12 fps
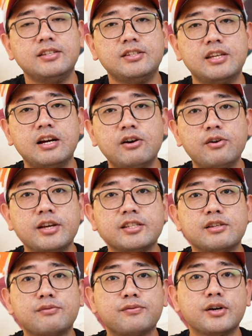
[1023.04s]
zero
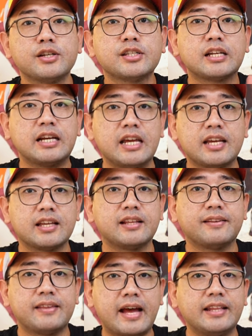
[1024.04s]
is the first click
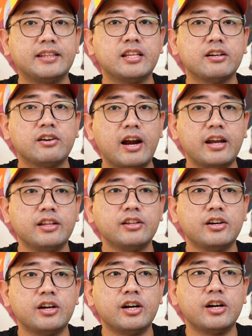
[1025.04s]
that the
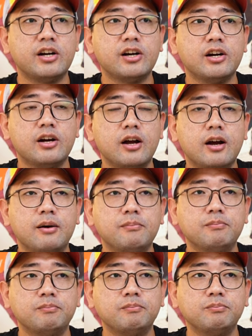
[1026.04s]
grinder
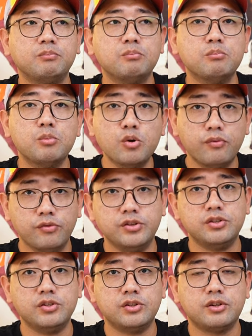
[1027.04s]
um,
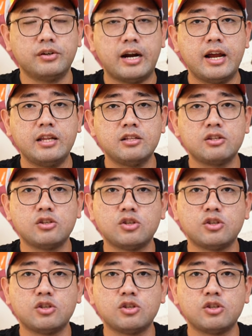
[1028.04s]
moves, right?